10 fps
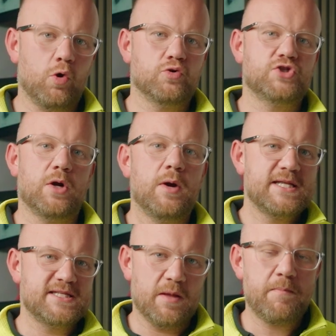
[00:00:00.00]
also
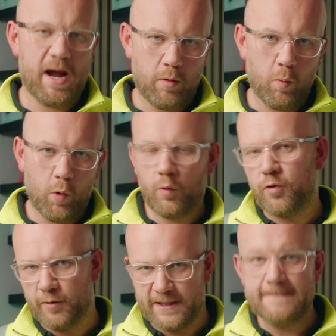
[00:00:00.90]
to the Powerwall
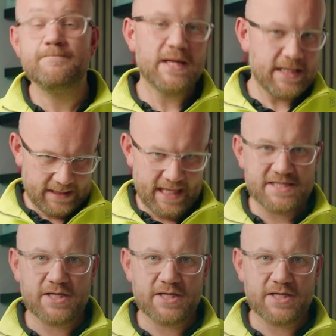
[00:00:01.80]
3. Let's